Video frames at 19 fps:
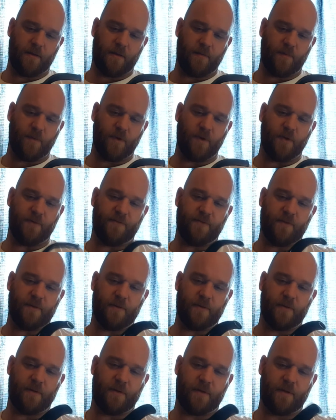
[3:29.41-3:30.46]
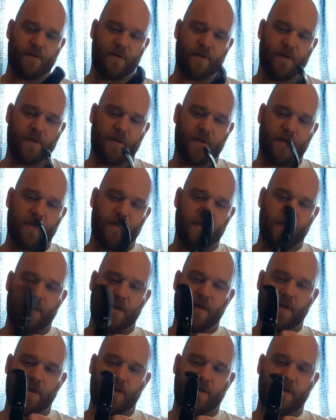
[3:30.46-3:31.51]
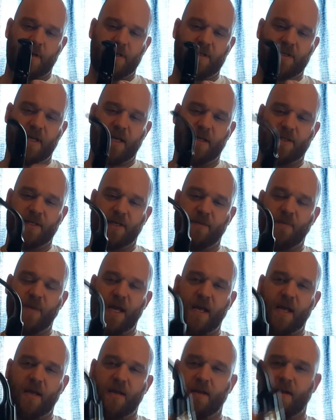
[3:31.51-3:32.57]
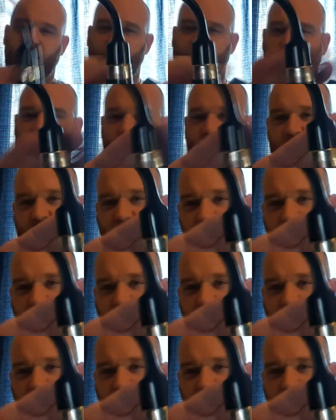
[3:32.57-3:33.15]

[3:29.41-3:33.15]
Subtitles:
Beautiful. Nice Celtic band. Can you see